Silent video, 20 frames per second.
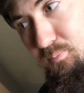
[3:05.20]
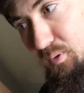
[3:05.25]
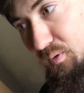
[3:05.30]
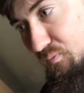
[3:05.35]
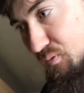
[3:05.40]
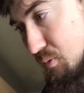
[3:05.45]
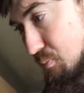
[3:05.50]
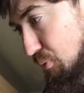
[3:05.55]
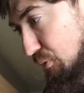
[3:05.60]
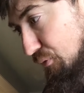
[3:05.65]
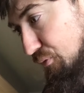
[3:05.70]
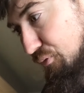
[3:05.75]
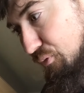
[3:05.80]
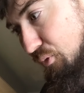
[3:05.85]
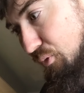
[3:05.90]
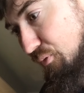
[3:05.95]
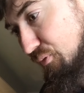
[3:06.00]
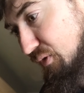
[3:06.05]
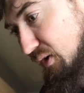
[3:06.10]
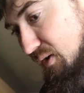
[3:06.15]
But if you put
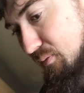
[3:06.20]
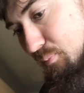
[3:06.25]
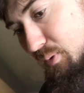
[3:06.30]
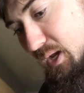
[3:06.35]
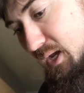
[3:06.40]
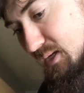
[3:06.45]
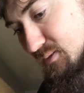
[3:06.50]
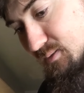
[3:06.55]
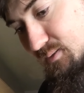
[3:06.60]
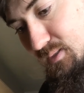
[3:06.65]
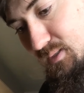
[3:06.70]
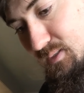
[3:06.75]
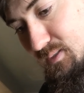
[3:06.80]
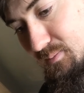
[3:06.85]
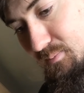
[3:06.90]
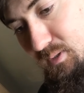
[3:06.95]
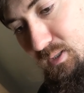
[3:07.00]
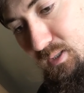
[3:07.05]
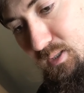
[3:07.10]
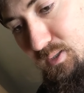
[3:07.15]
4 or 5 bags on
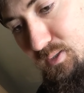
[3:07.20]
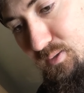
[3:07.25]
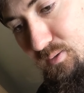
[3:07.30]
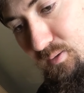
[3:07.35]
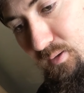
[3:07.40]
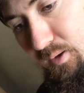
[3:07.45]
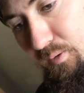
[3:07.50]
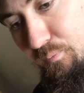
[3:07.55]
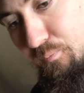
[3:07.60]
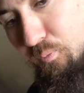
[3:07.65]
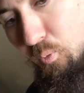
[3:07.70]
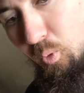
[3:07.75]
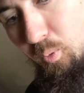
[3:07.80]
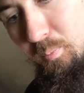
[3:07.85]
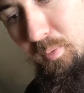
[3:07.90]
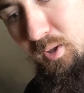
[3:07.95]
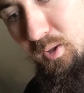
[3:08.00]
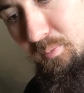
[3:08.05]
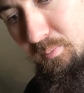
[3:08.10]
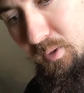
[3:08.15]
these, and these are like 4
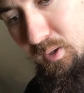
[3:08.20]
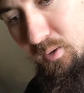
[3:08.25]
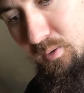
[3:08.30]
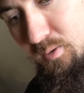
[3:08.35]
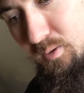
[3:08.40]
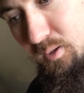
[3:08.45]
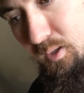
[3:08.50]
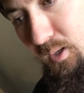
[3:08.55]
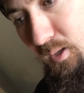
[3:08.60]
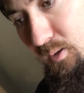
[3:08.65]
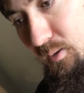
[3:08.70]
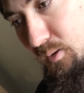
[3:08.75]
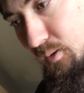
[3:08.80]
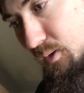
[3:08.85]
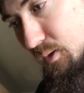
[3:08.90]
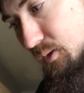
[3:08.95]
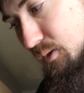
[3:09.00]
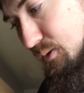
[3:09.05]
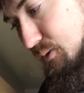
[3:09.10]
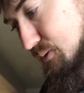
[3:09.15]
millimeter thick,
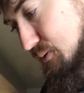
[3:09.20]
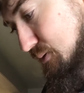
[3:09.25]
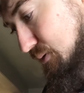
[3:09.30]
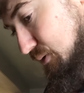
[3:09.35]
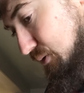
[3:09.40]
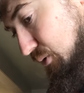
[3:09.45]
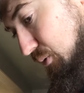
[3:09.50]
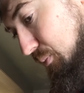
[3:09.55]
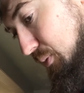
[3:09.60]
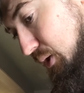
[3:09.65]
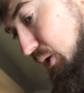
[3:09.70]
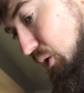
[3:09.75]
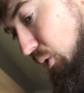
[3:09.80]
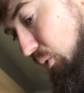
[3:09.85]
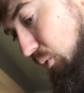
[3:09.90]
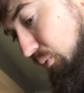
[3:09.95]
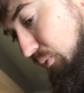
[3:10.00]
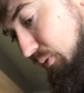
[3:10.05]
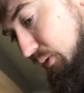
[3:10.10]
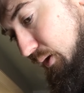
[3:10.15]
so you'll be
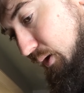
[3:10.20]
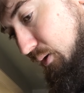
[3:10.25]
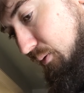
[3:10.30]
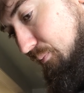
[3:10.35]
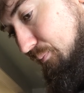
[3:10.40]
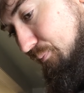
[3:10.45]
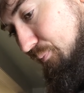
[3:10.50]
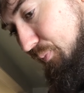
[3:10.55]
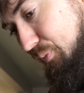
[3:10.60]
golden there.